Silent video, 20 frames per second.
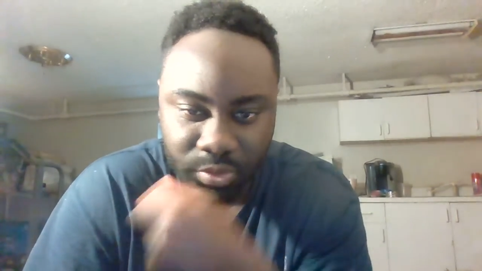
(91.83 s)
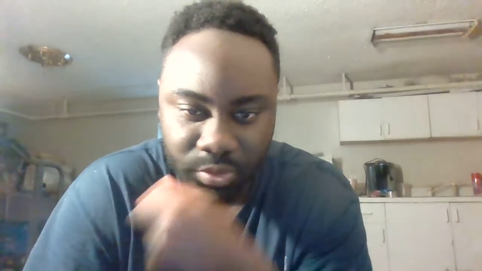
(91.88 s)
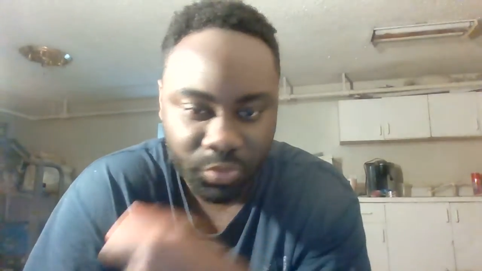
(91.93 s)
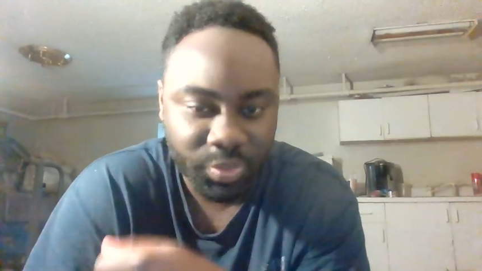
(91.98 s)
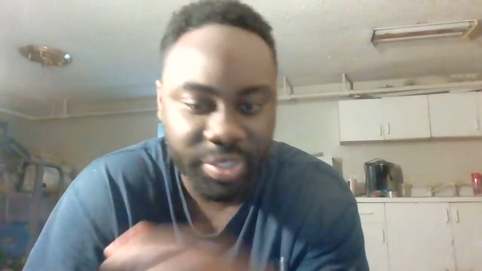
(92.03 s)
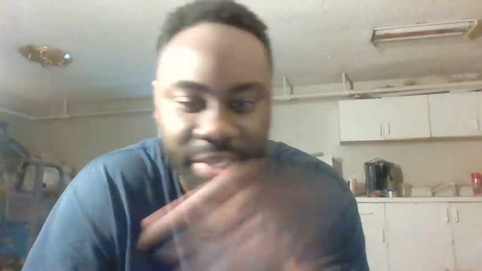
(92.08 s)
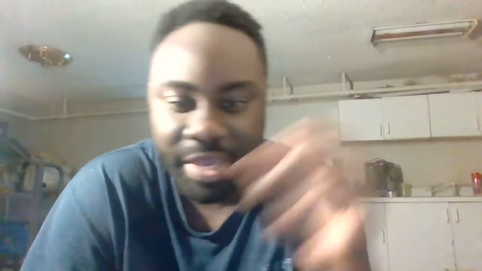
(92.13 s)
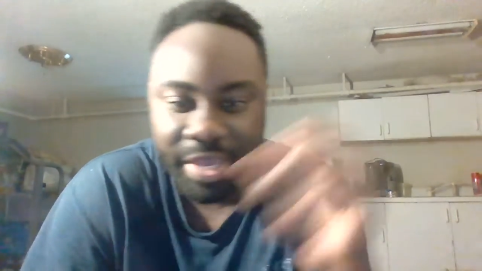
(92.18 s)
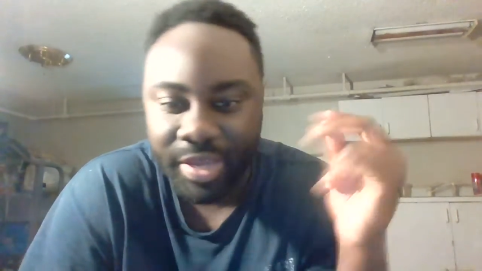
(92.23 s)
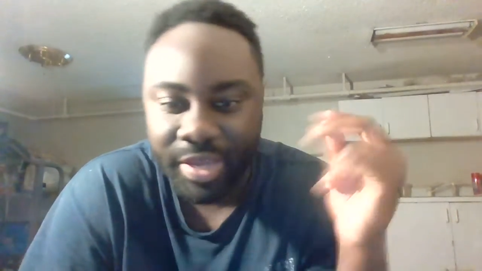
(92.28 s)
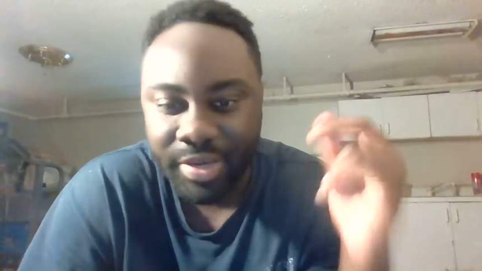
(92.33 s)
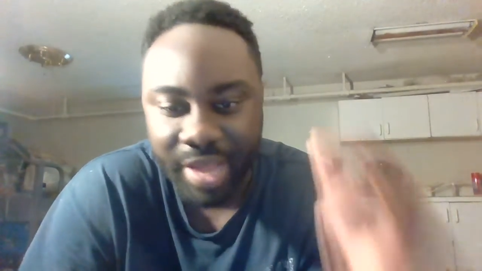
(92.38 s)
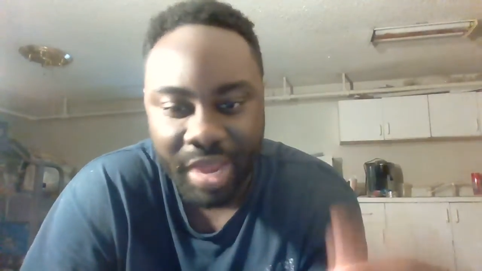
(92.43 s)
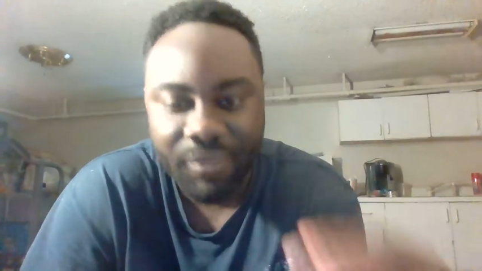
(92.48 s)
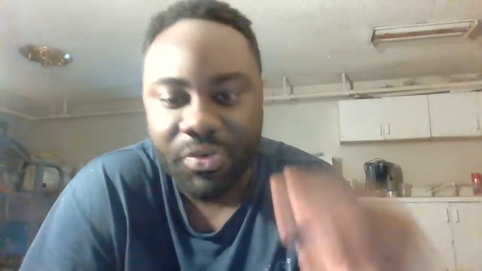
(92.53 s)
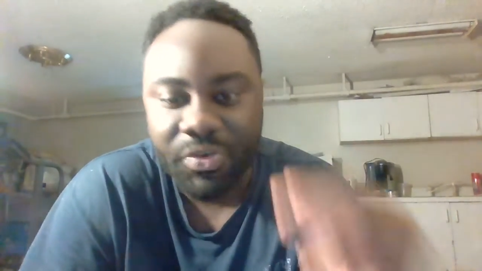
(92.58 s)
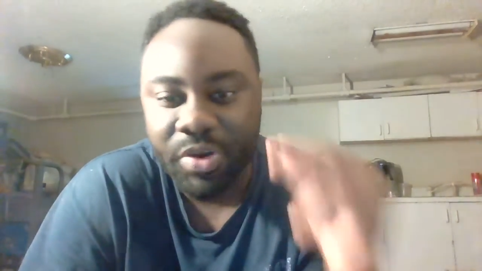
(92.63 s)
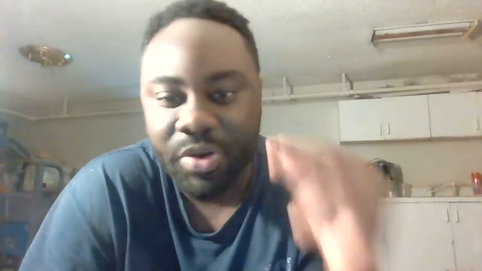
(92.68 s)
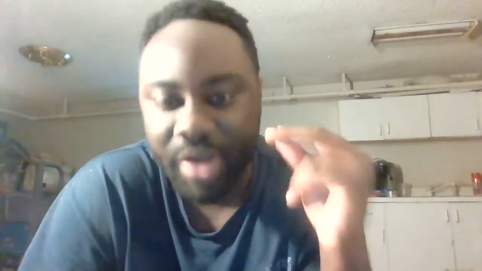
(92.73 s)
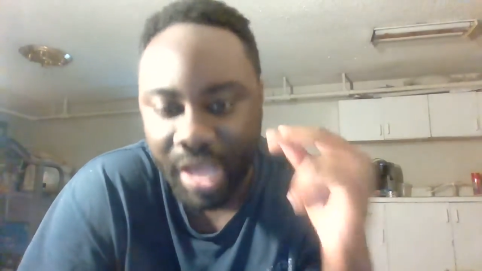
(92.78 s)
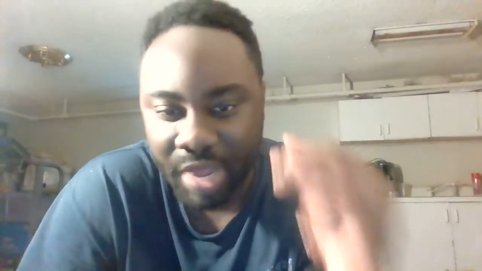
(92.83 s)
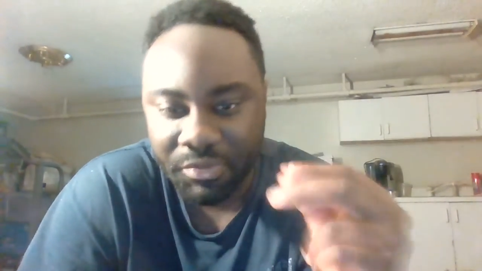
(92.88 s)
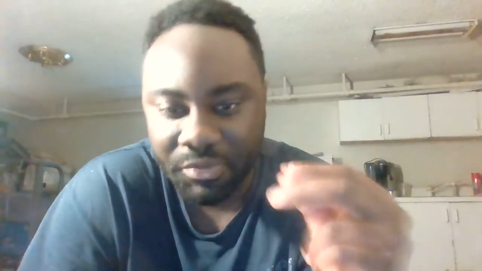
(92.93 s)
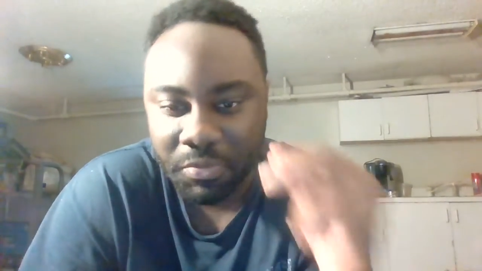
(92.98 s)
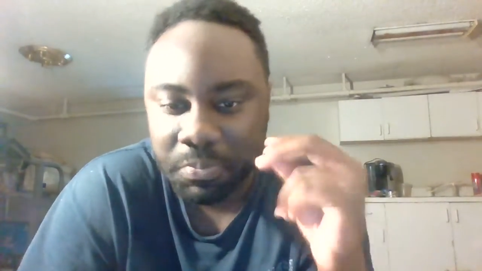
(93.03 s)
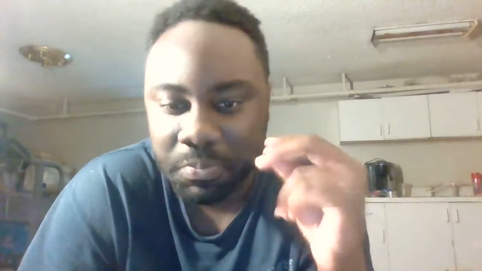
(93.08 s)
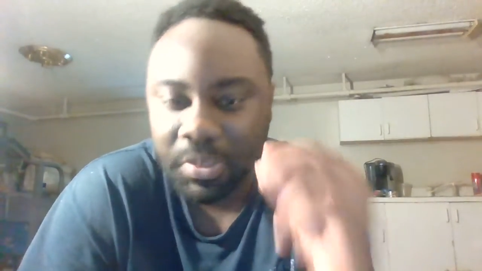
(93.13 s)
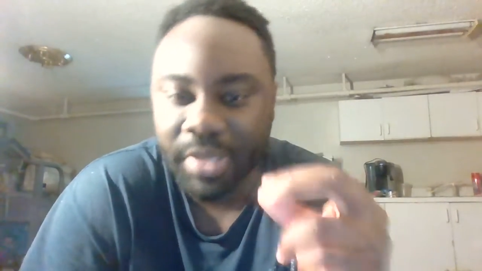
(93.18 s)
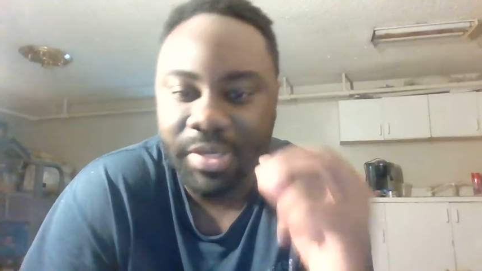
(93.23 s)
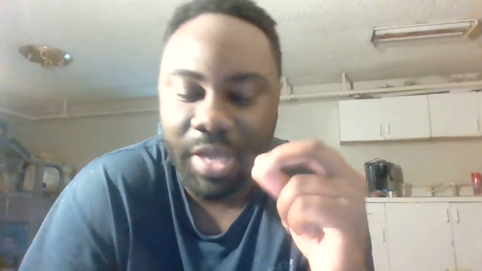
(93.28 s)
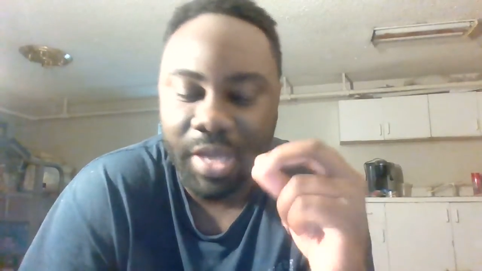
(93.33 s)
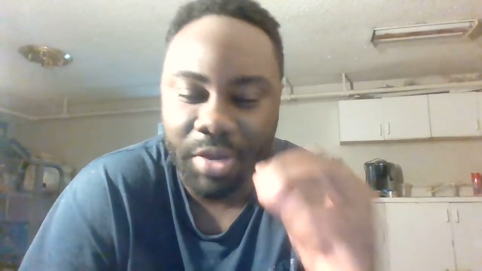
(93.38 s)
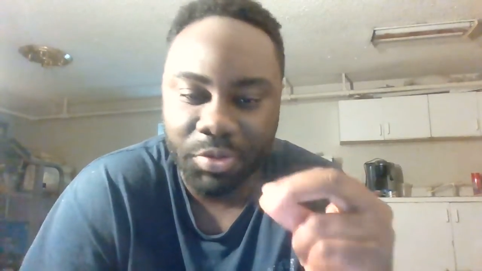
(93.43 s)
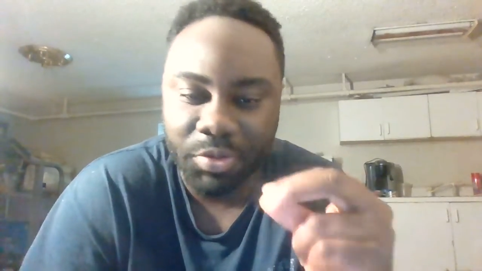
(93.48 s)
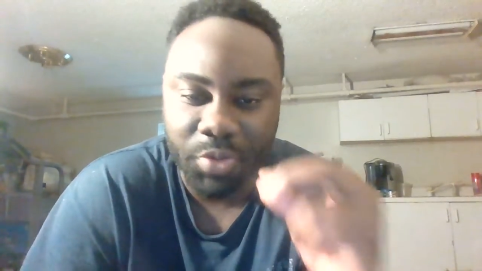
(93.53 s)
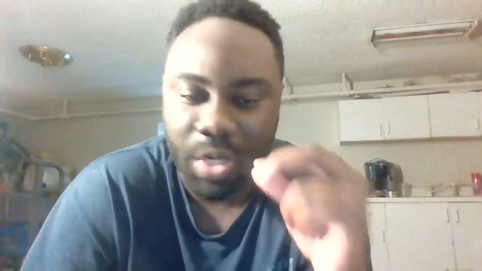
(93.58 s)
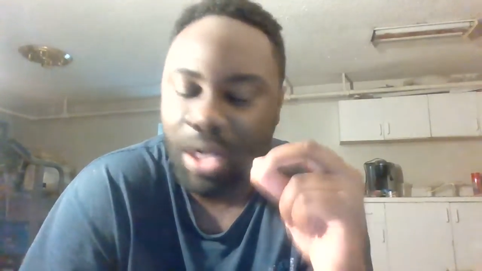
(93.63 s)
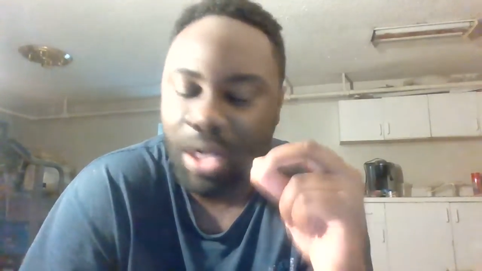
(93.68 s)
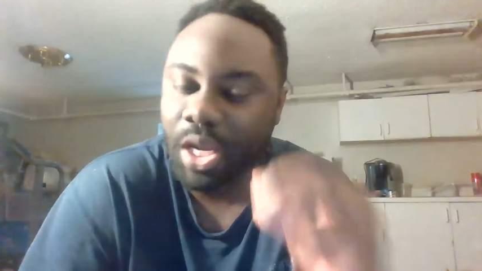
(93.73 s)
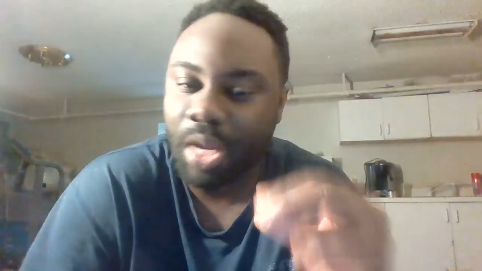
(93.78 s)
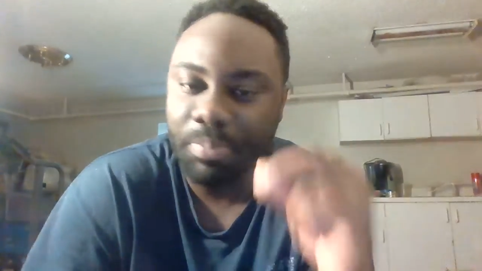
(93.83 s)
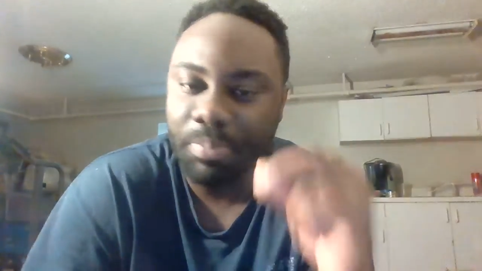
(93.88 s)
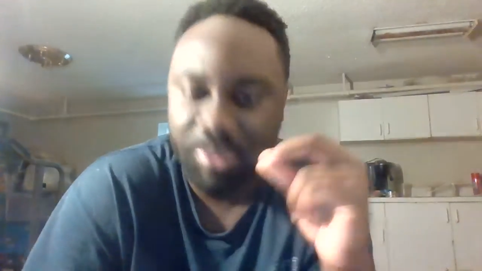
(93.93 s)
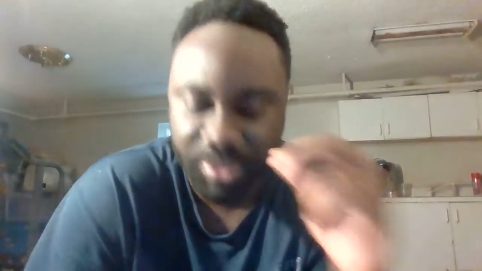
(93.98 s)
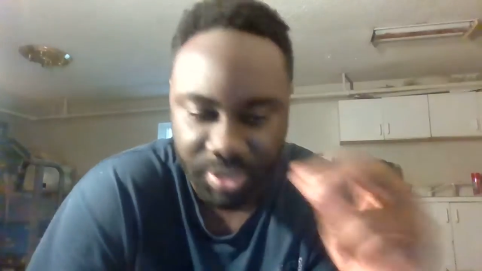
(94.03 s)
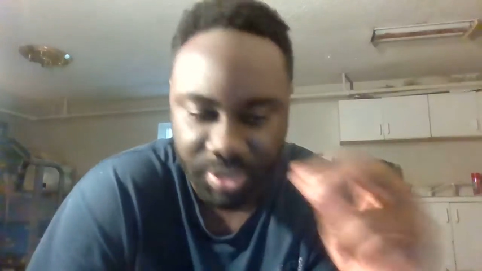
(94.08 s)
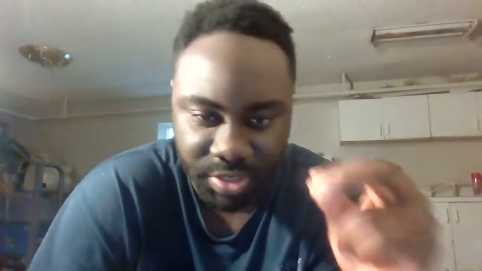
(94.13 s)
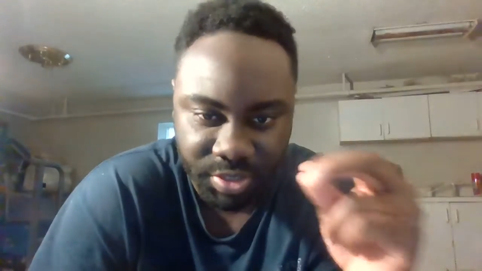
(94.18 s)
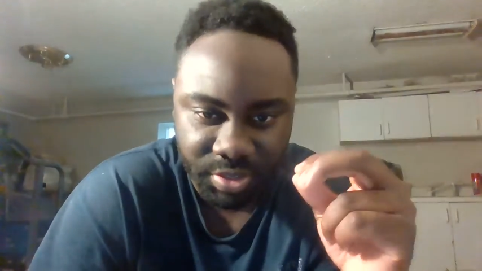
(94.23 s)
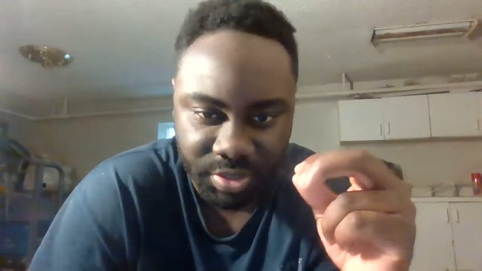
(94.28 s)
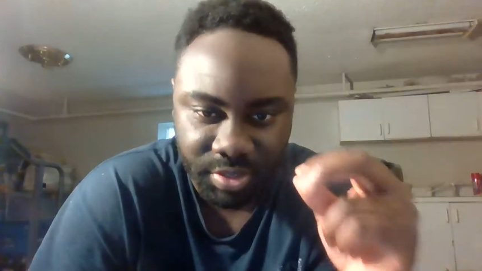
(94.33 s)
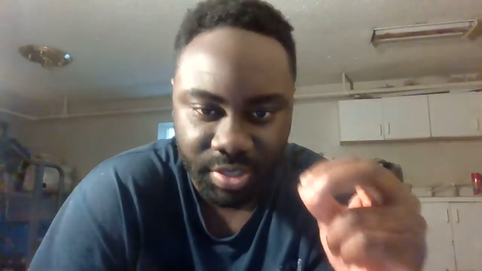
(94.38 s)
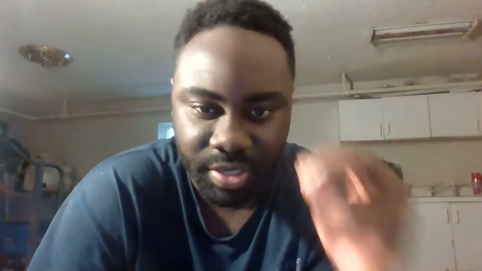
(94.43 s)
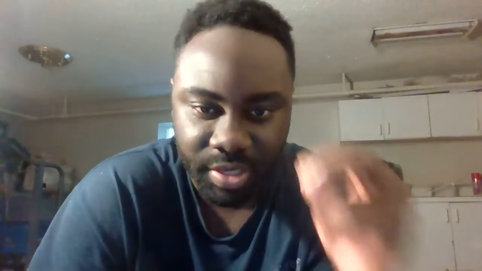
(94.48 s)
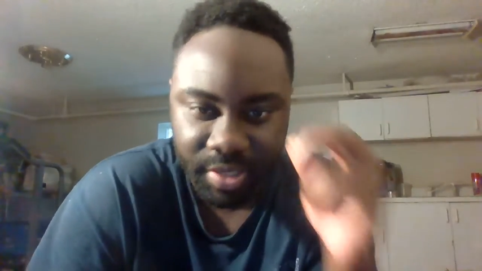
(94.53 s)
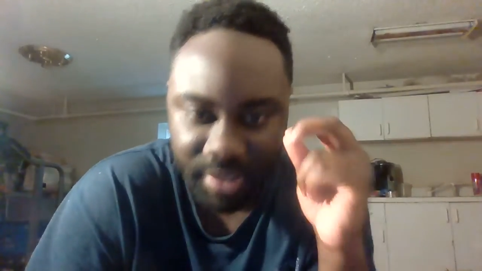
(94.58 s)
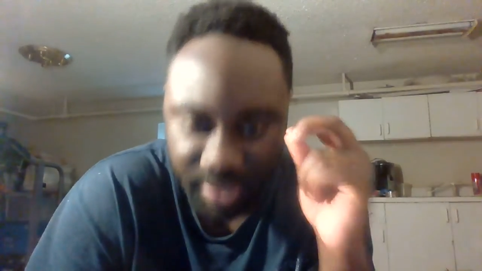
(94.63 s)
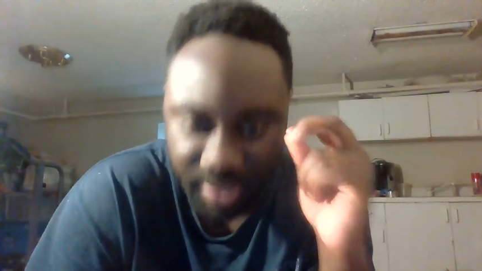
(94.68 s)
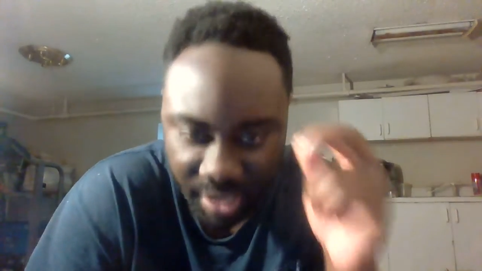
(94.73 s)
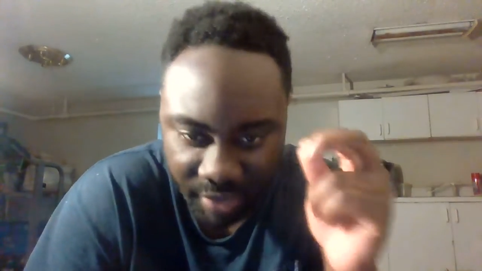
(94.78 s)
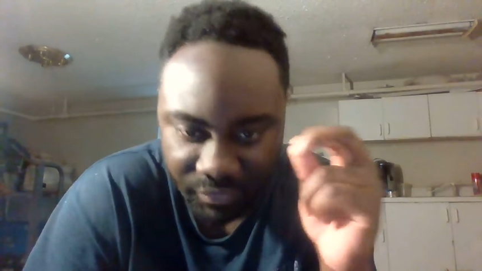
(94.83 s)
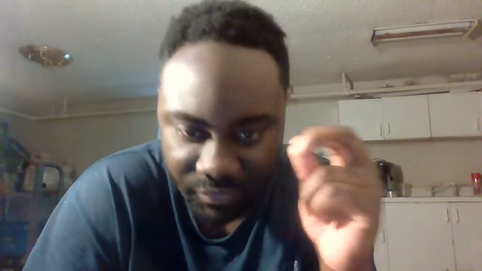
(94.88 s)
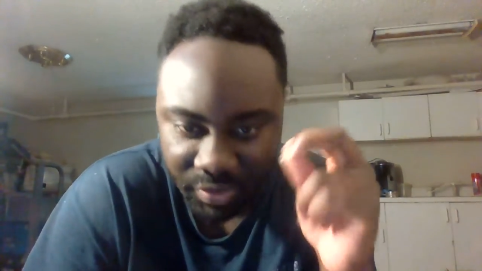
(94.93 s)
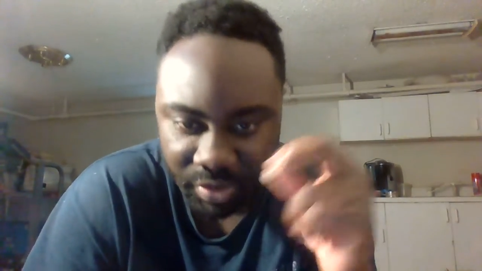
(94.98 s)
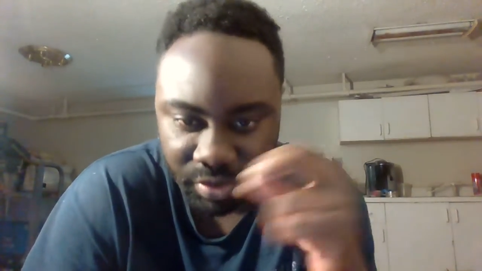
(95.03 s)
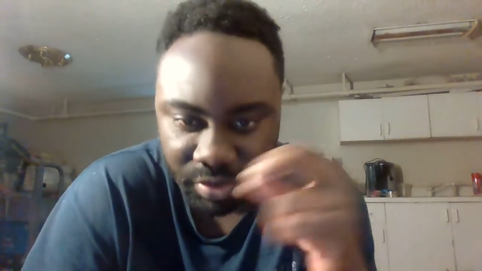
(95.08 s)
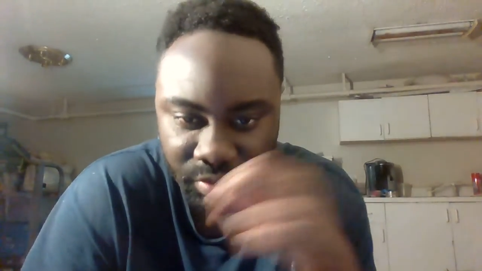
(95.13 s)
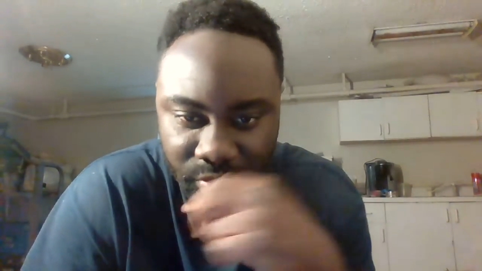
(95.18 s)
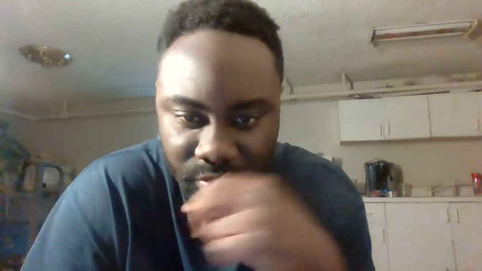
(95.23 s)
We can't never, ever play down to our competition. Never.